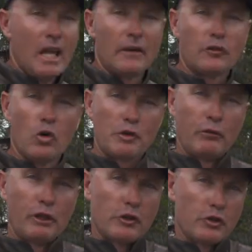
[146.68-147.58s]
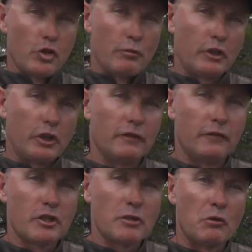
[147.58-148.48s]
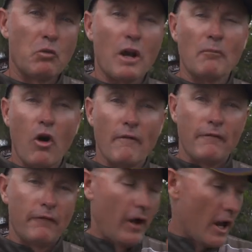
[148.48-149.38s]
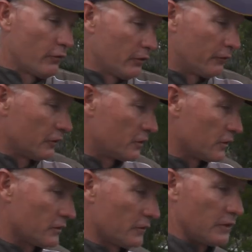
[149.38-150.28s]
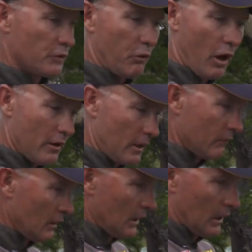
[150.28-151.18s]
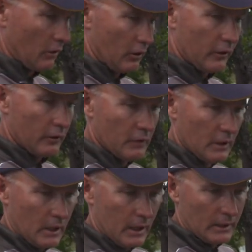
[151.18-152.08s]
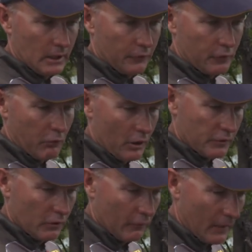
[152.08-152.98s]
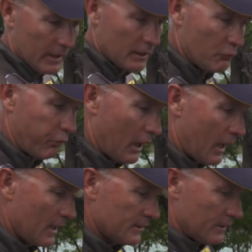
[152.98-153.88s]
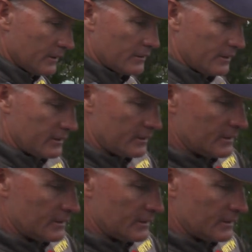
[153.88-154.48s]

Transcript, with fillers: And of course, being the super keen fisherman, one of my favourite features of this boat and a lot of the uh, yellowfin boats that I've had in the past is this